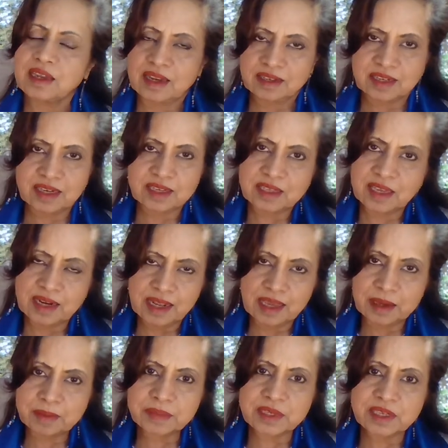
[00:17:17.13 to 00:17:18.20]
just the
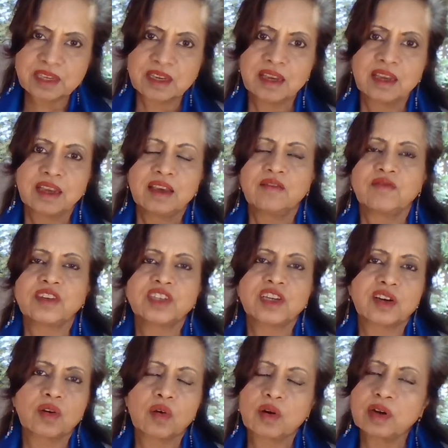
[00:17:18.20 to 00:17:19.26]
names, which
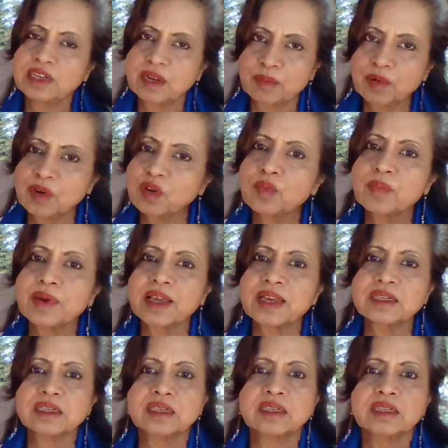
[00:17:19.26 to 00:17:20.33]
are called W
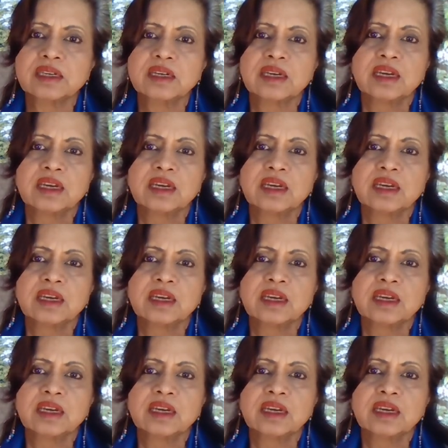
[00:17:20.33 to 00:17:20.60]
plus,